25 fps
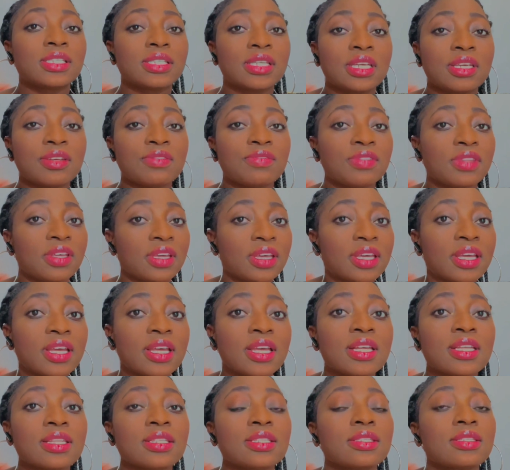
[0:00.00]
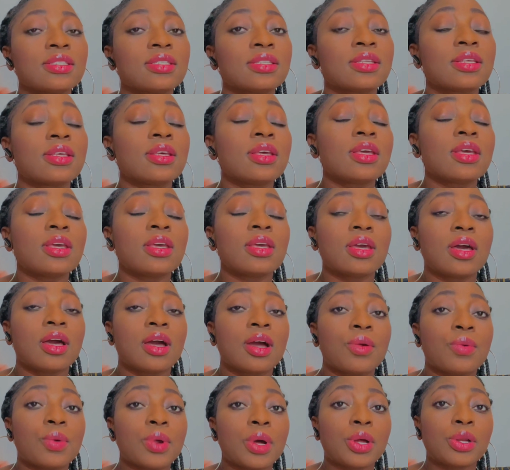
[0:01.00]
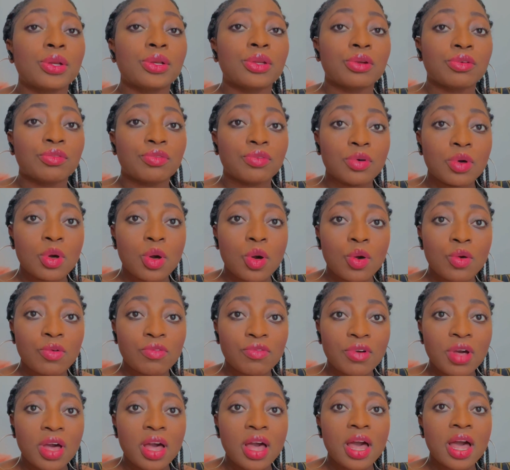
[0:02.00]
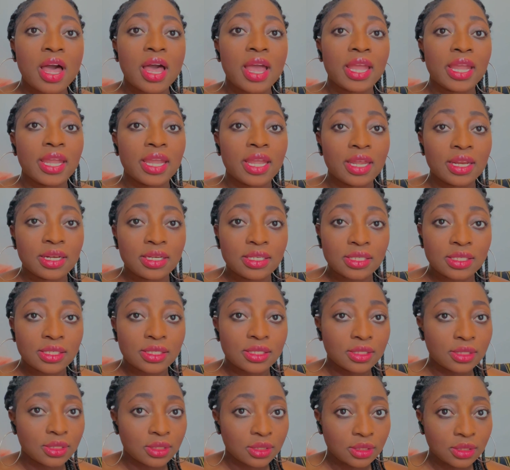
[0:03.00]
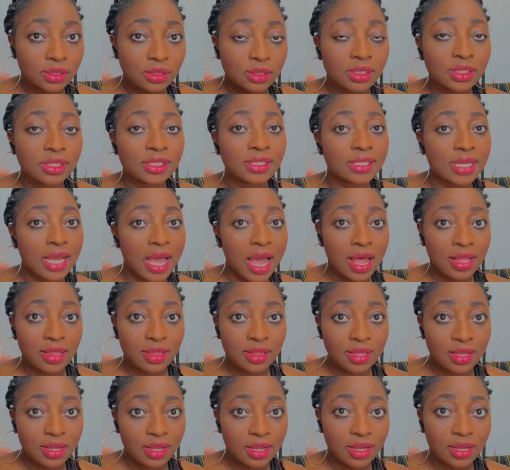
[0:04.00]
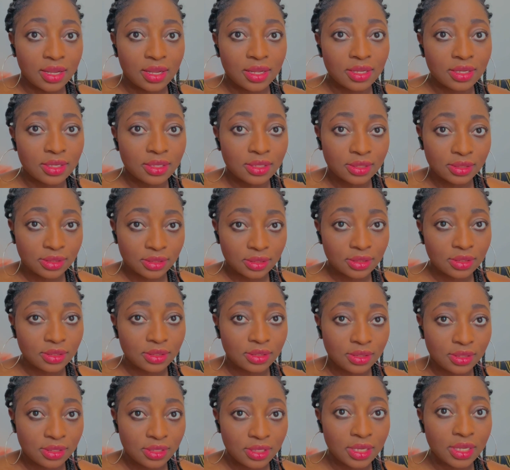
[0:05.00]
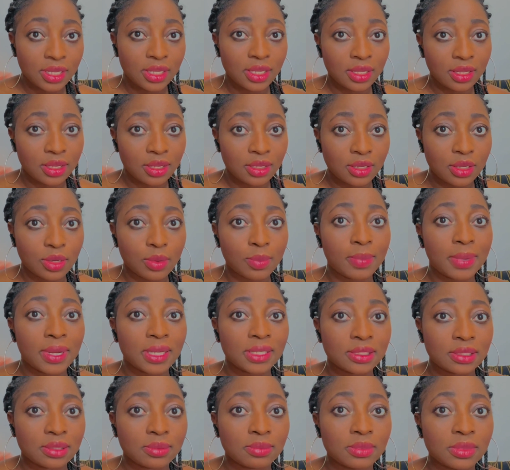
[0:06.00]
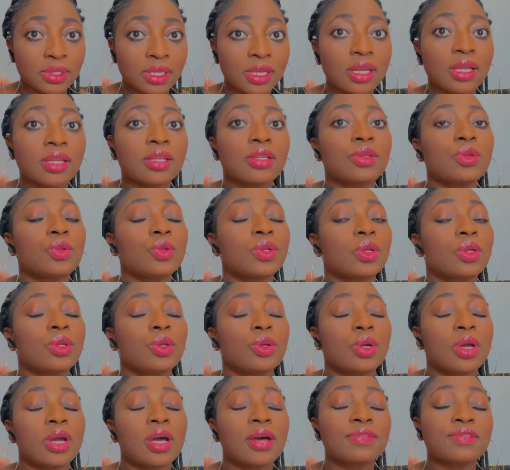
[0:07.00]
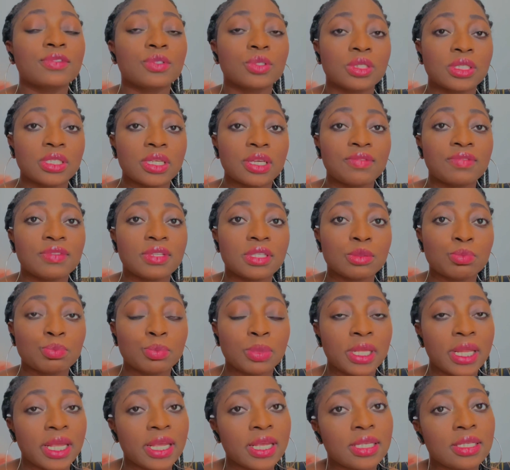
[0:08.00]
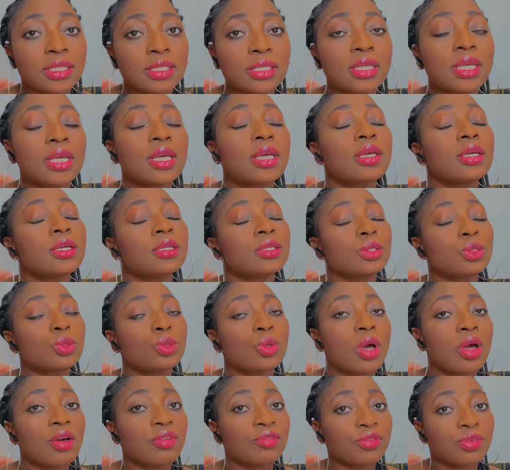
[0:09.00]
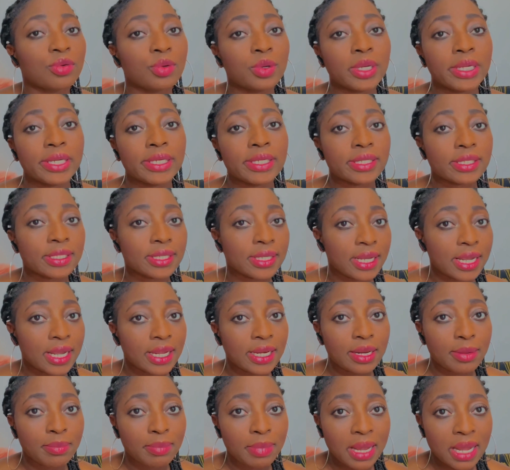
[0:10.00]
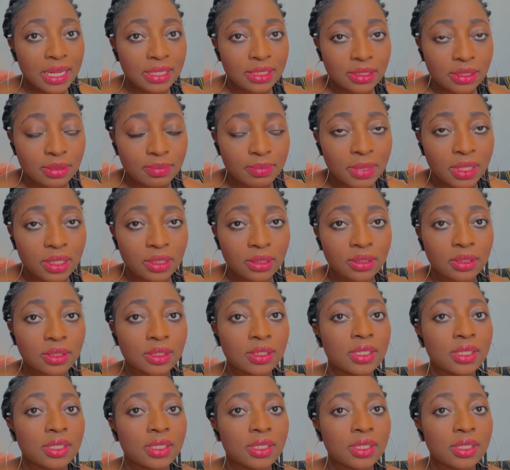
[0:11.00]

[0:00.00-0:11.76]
shave the hairs around your vulva and all this under near your bottom. Yeah, you have to shave this place to avoid any bad smell.